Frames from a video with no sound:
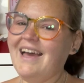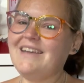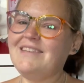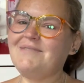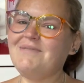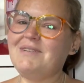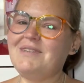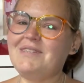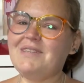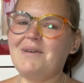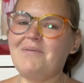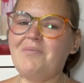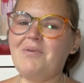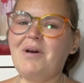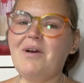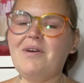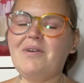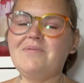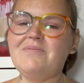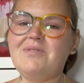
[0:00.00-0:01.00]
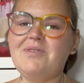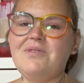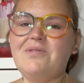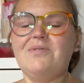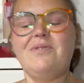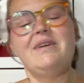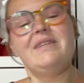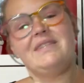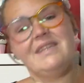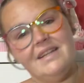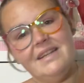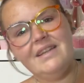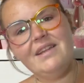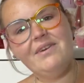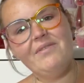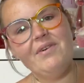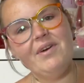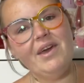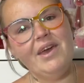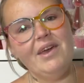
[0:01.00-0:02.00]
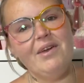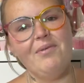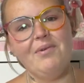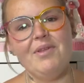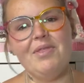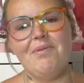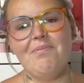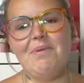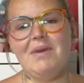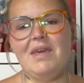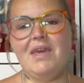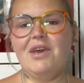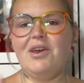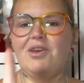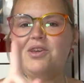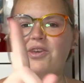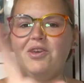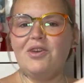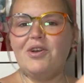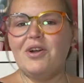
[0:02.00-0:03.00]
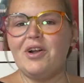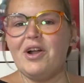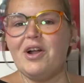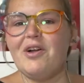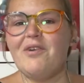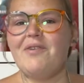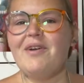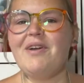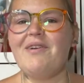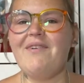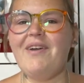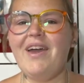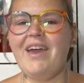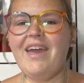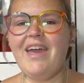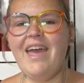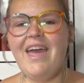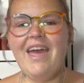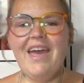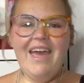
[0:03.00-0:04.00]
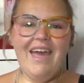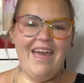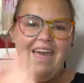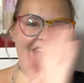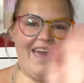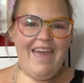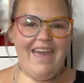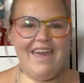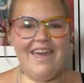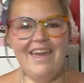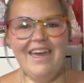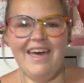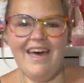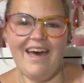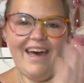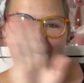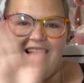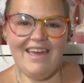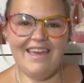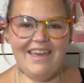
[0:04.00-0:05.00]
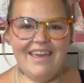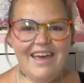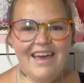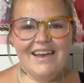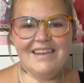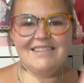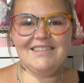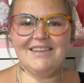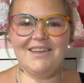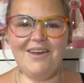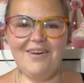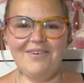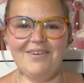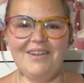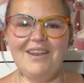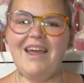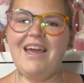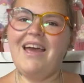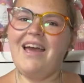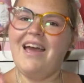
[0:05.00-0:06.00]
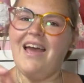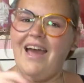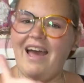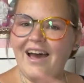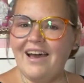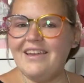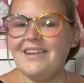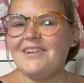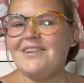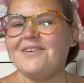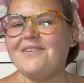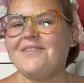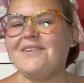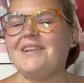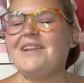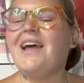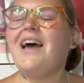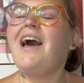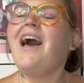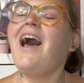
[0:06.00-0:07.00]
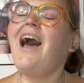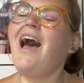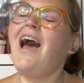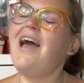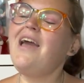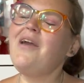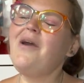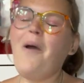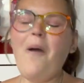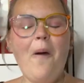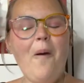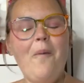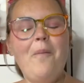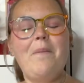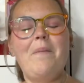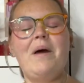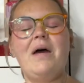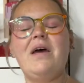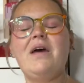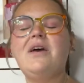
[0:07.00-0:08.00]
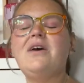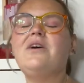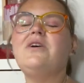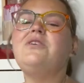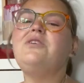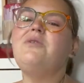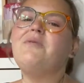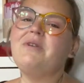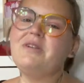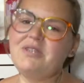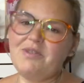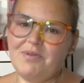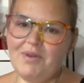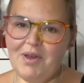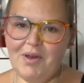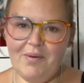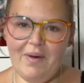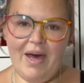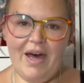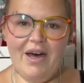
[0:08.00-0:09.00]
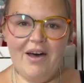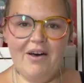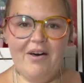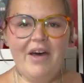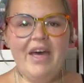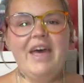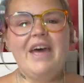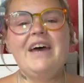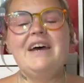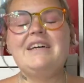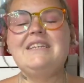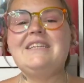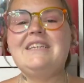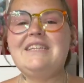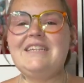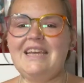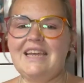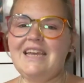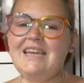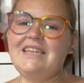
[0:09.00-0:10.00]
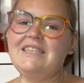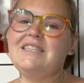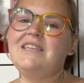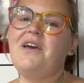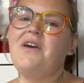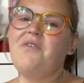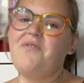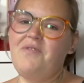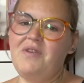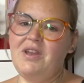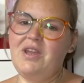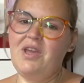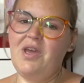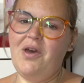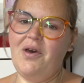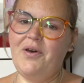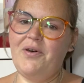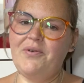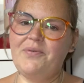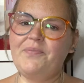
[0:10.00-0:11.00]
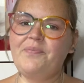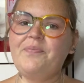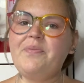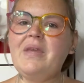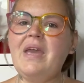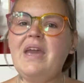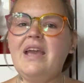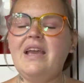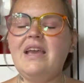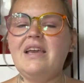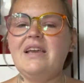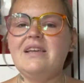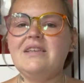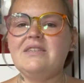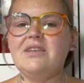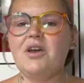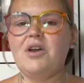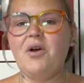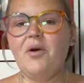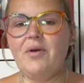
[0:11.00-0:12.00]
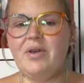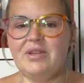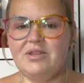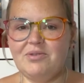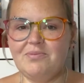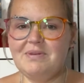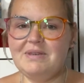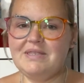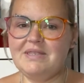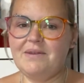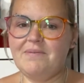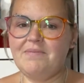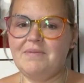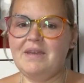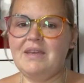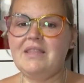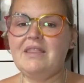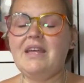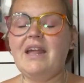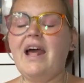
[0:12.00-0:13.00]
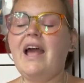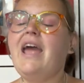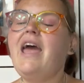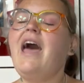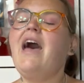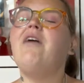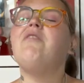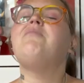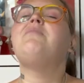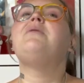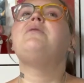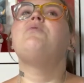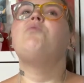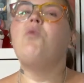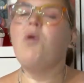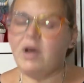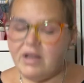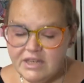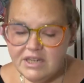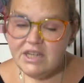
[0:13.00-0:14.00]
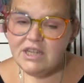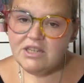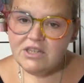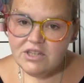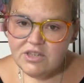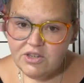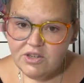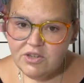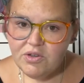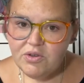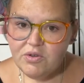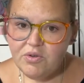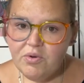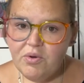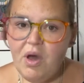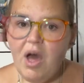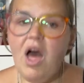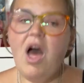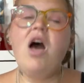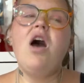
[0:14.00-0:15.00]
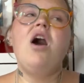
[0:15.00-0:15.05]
guys, what is up? Welcome to Day Ray with me, your girl Ray Ray. Hey, hi, how's it going? How you doing? I hope you are doing well. Today's video is going to be something that I have been wanting to do